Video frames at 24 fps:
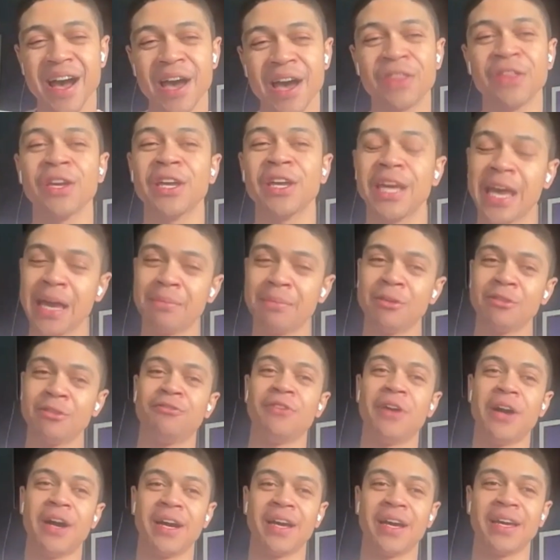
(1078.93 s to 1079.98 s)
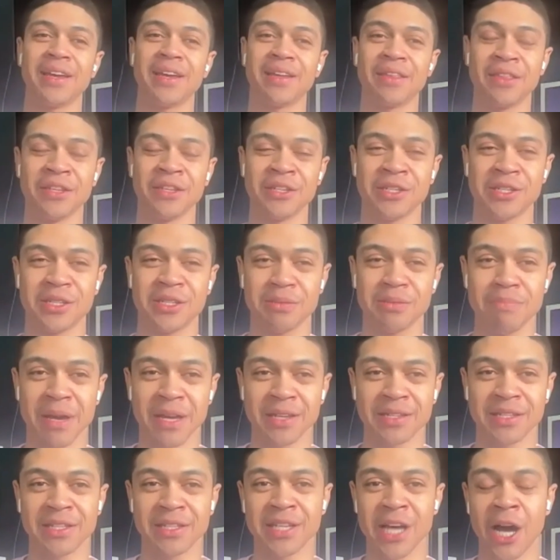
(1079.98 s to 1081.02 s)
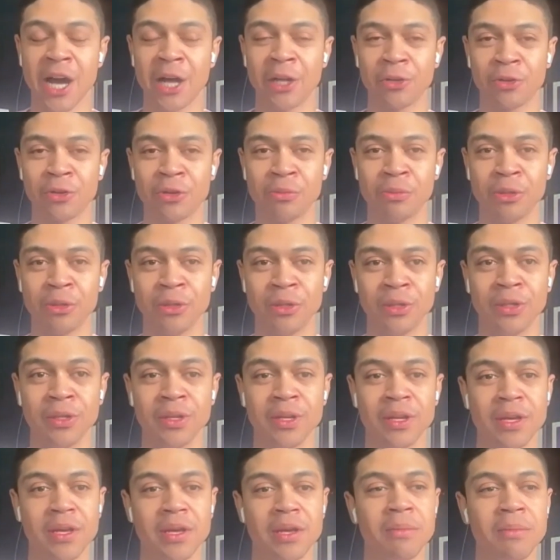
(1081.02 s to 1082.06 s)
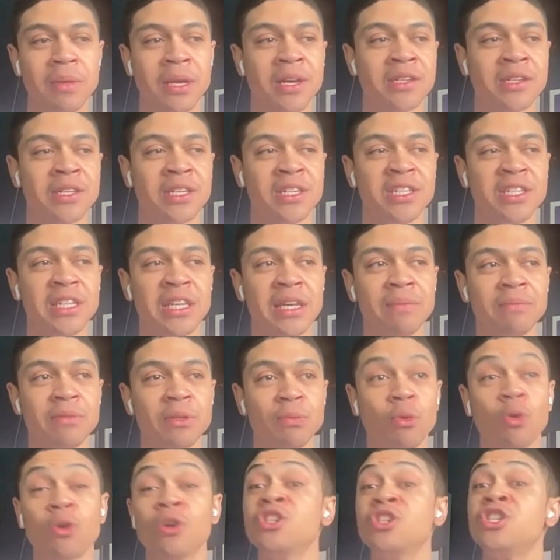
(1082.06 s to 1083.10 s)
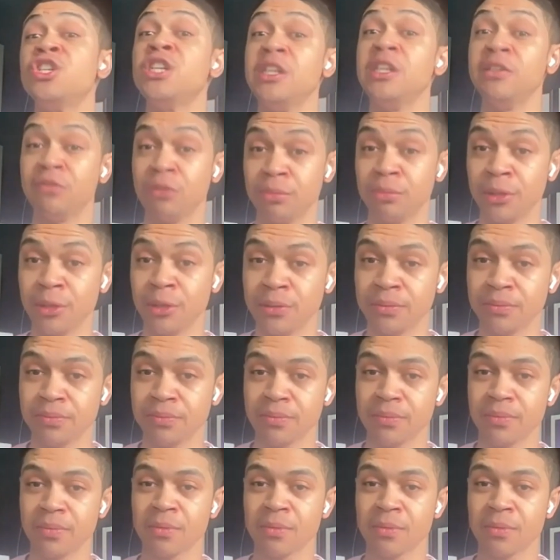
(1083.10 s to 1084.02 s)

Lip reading: I think gamifying this makes it tolerable because it seems more achievable.